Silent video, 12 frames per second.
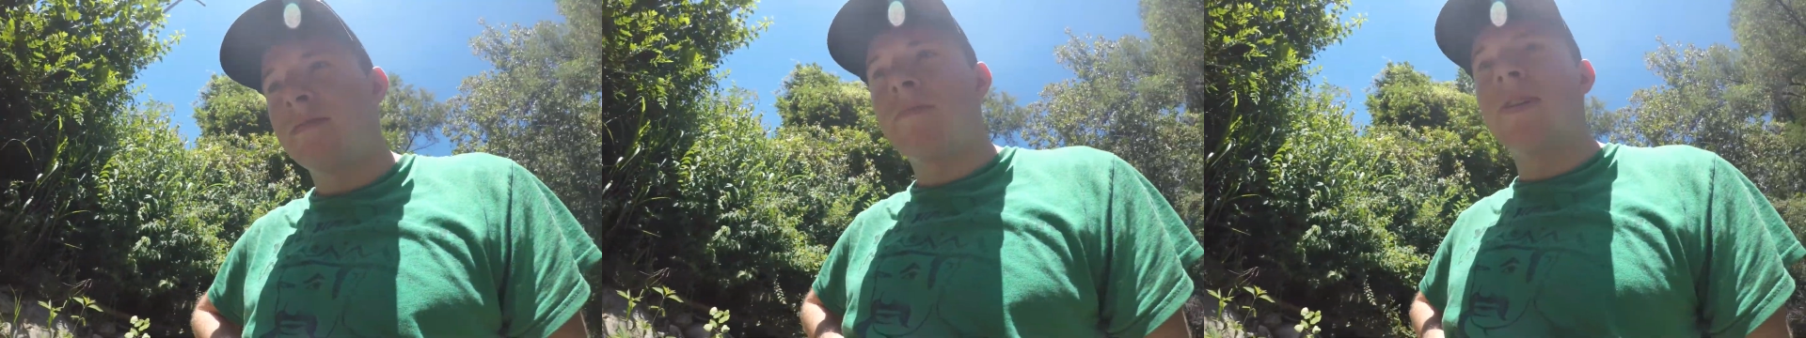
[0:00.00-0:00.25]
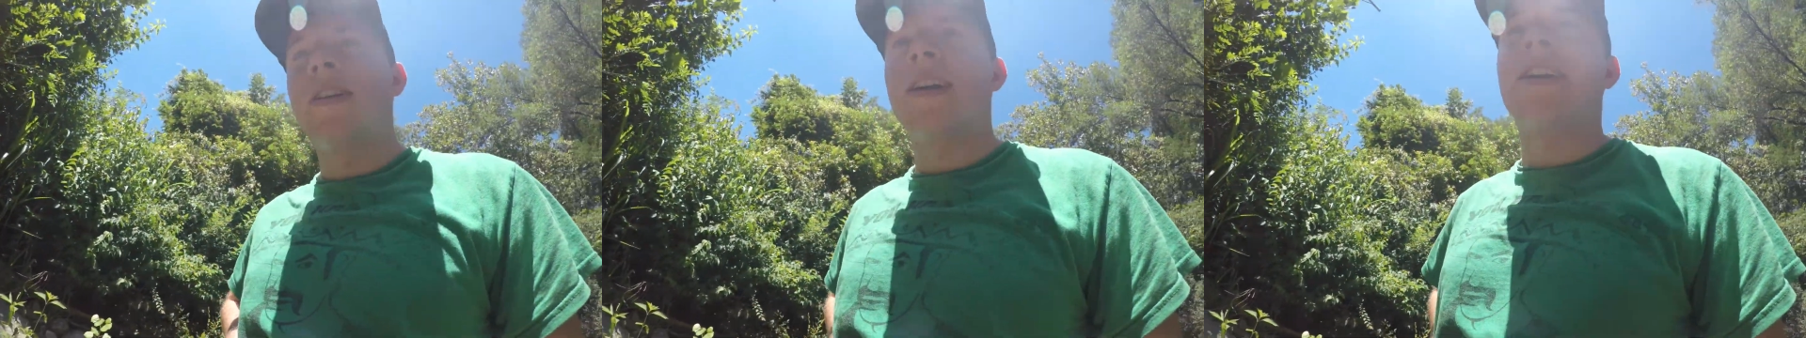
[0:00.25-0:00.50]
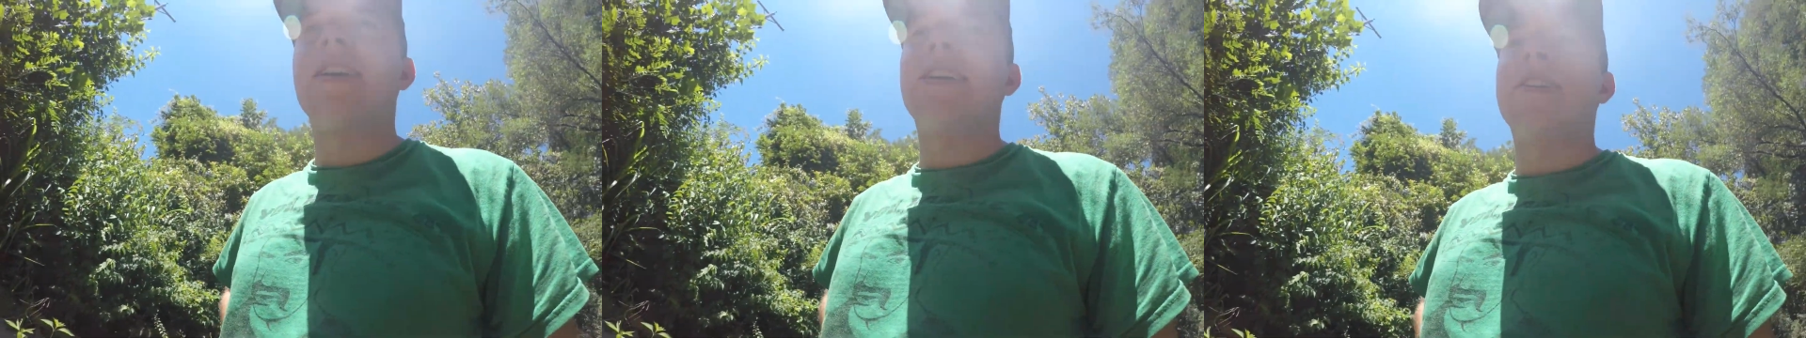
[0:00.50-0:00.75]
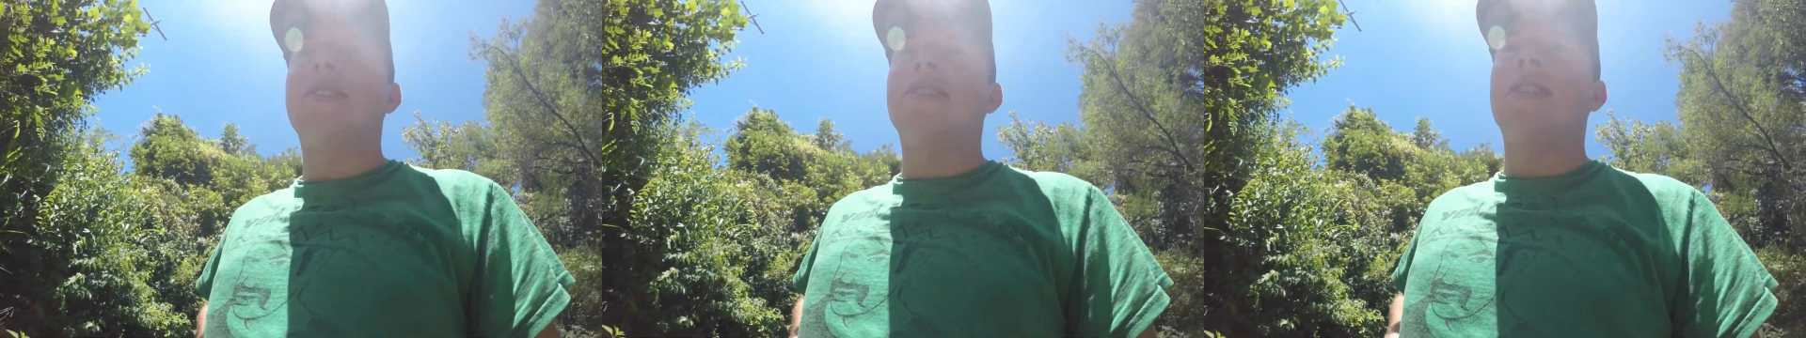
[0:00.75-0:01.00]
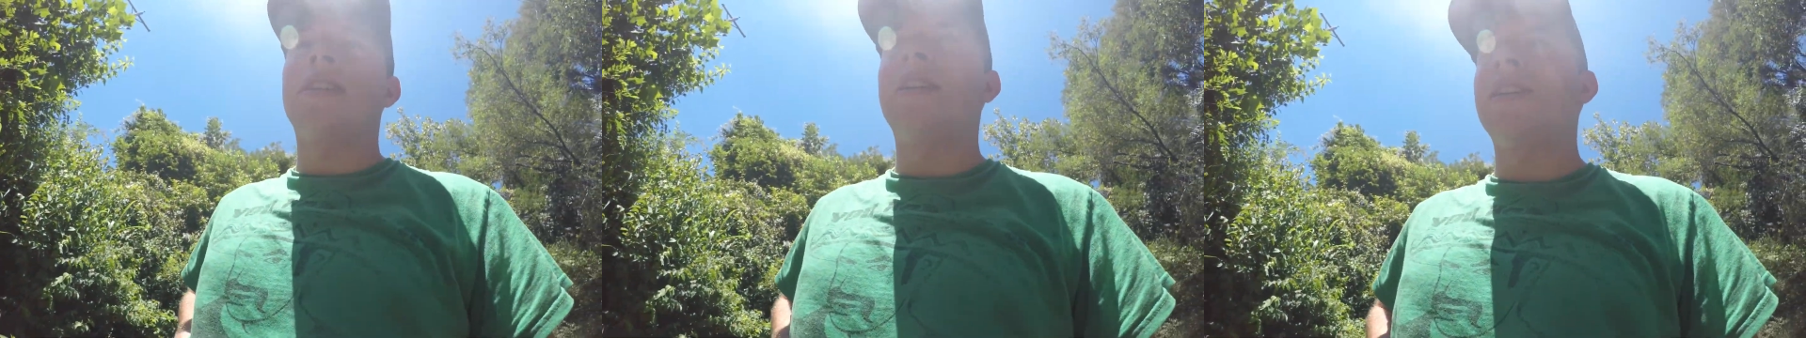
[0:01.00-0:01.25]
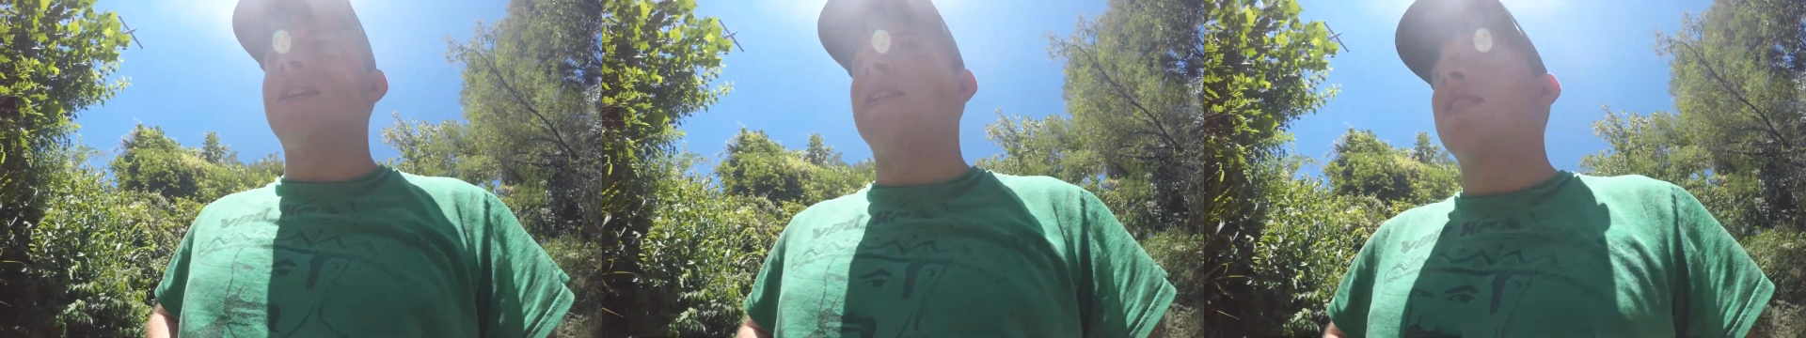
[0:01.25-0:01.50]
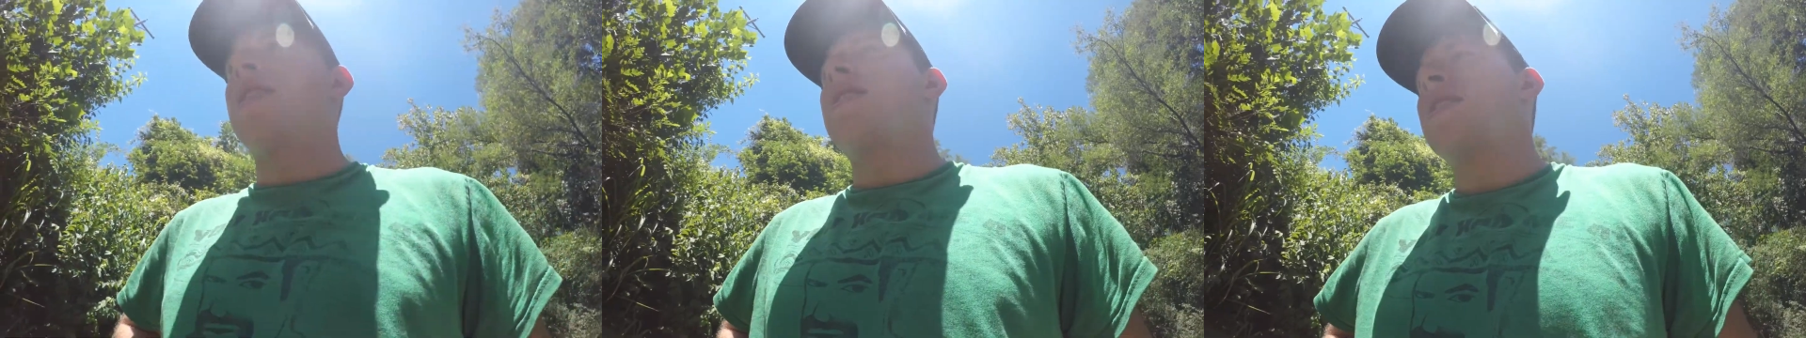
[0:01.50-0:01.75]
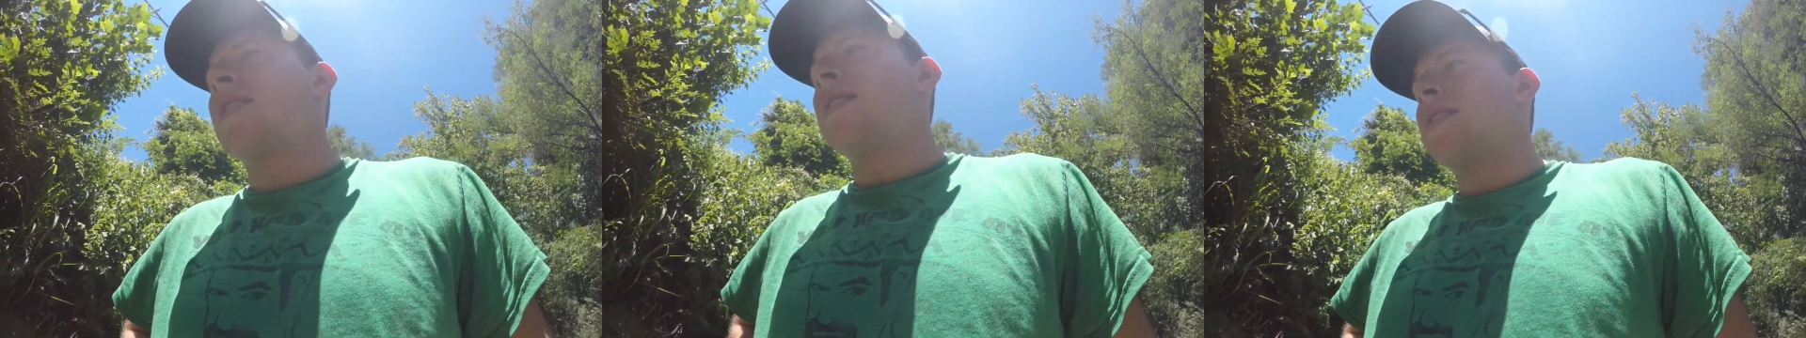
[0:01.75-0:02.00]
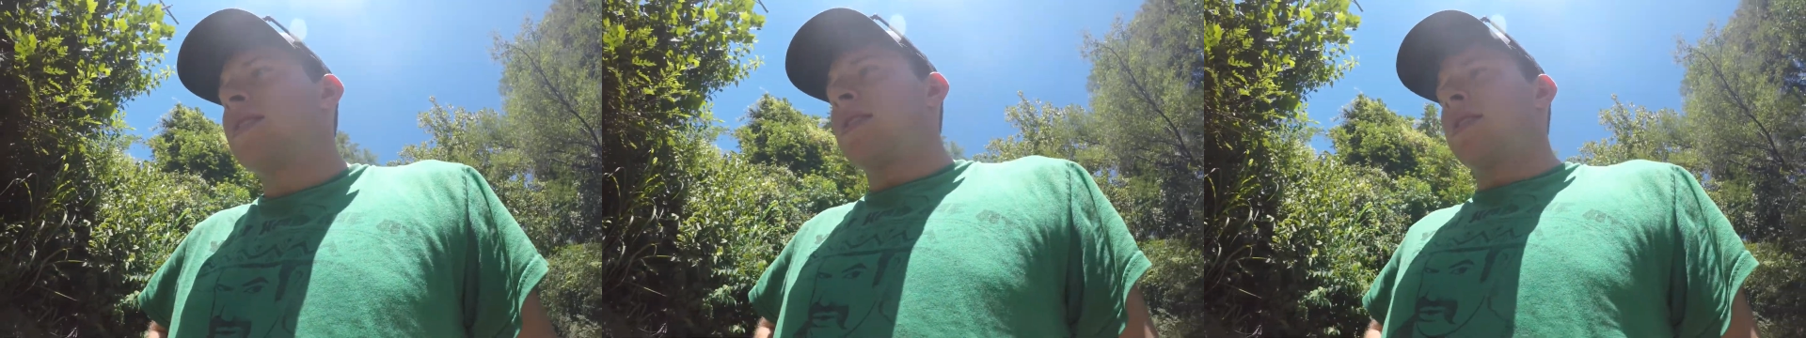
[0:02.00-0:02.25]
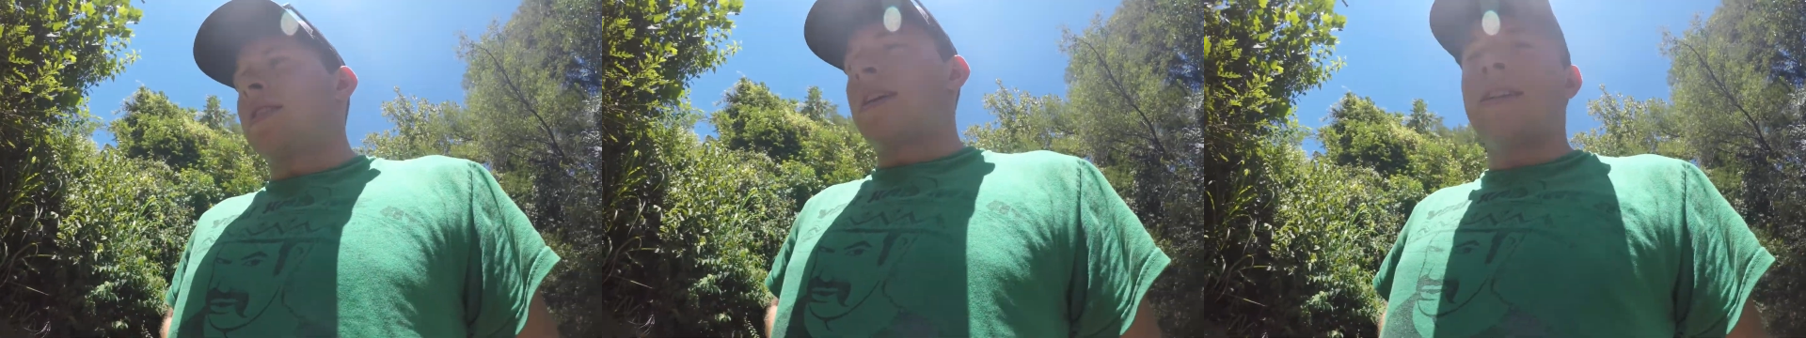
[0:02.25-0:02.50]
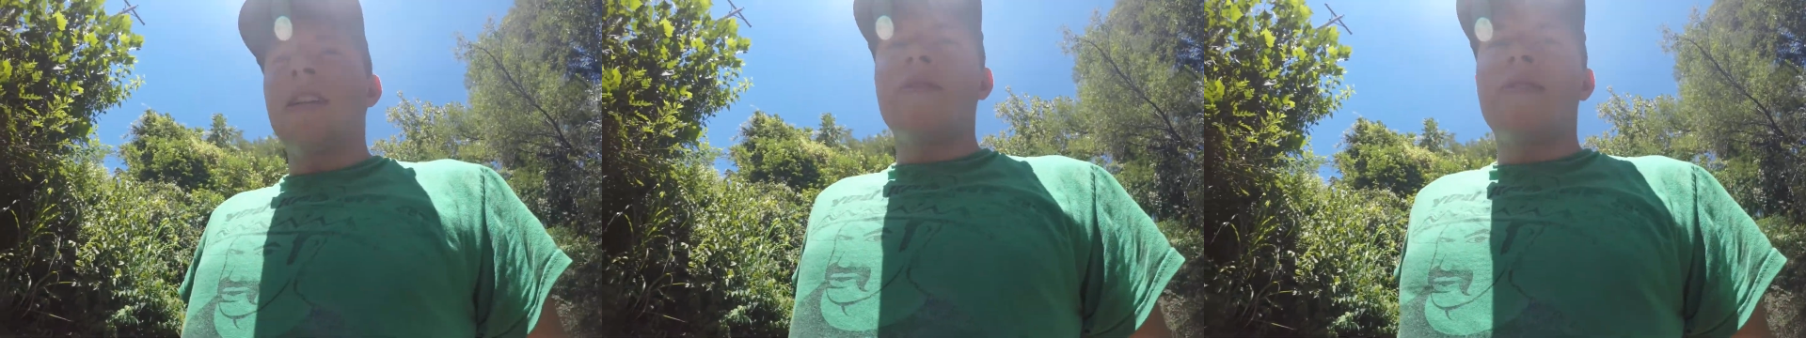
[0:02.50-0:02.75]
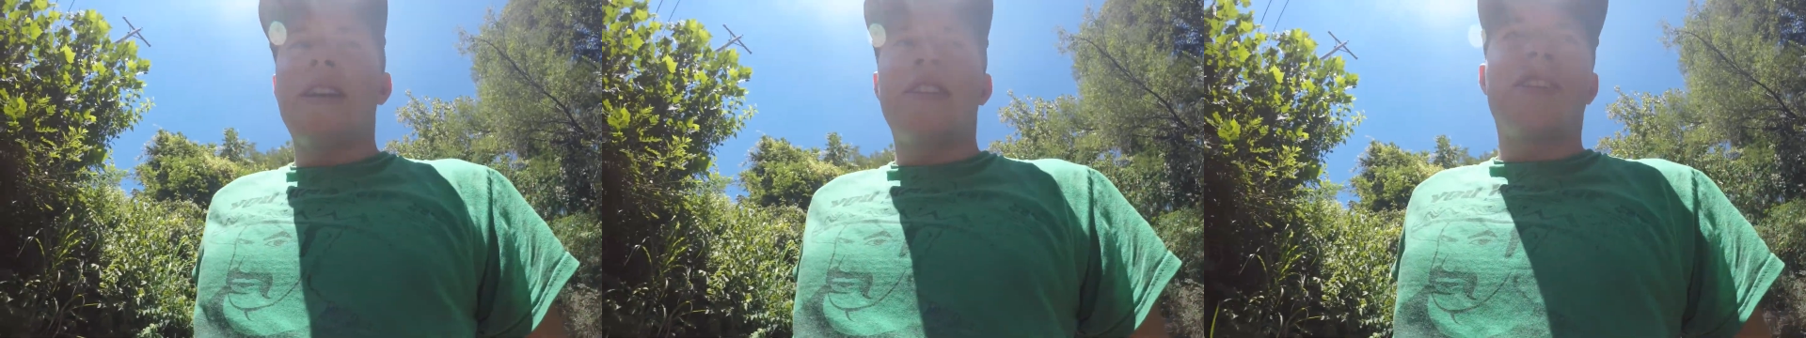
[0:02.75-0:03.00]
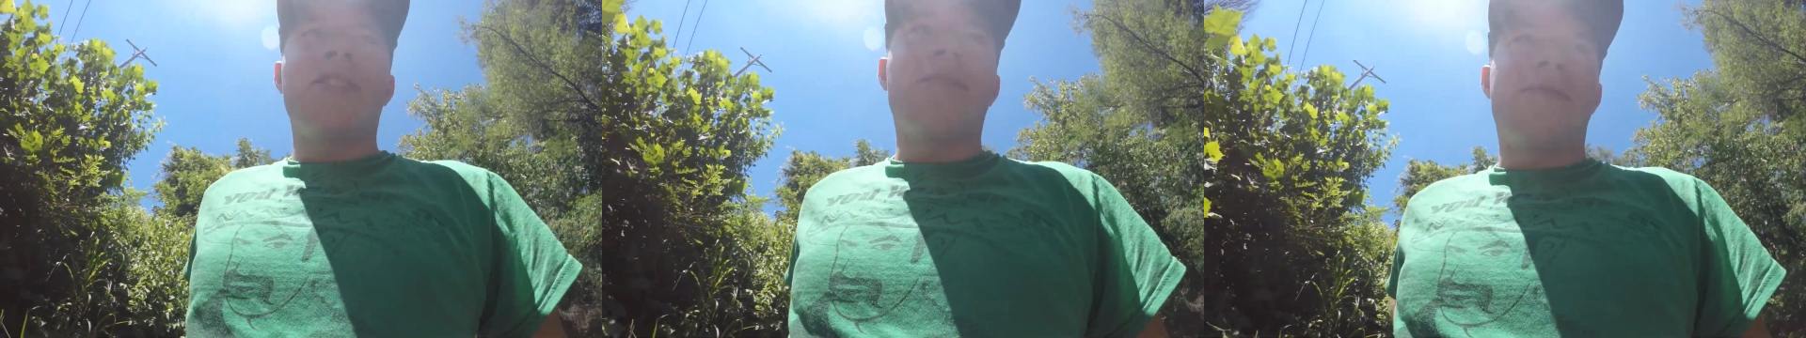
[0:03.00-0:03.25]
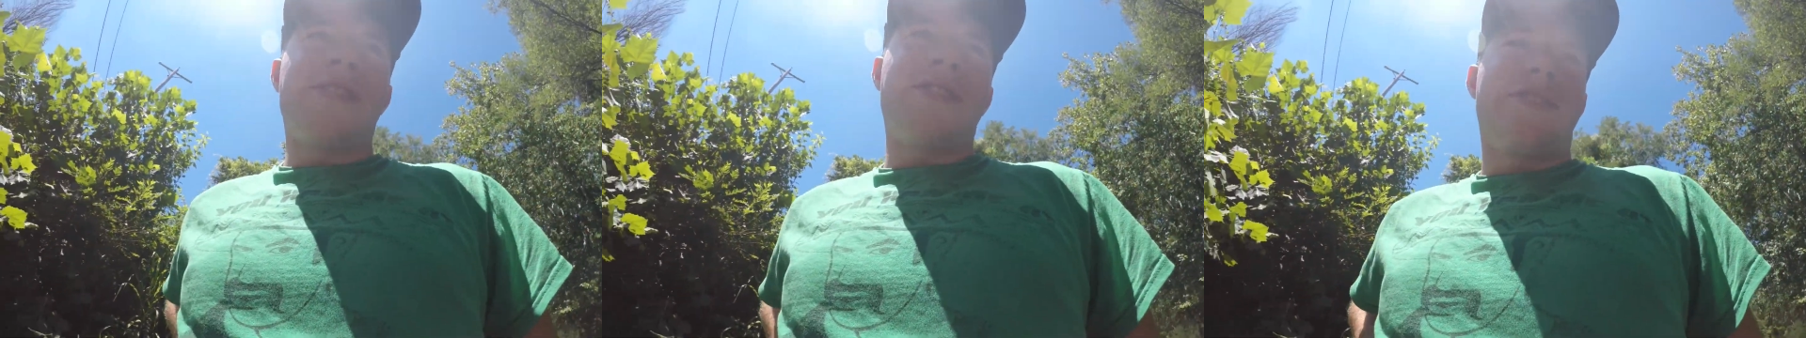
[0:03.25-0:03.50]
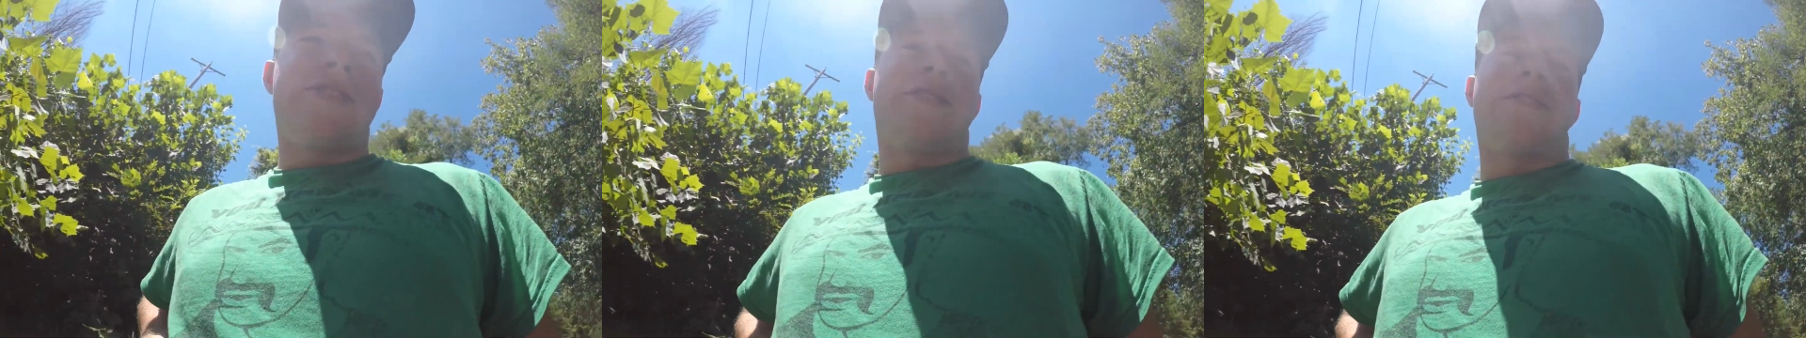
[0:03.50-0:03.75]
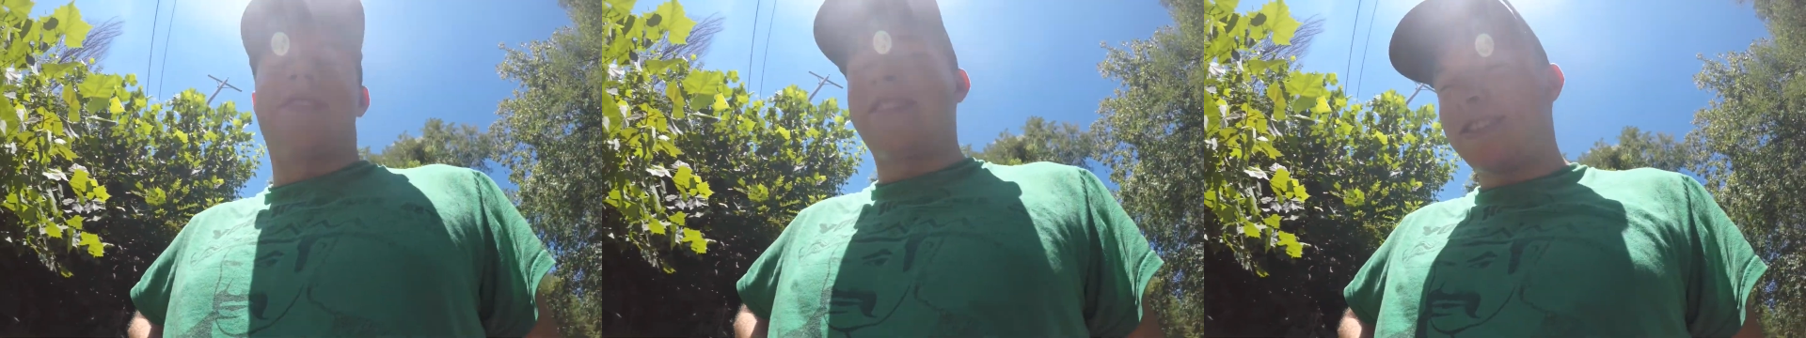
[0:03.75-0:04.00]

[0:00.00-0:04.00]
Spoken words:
(no speaker visible)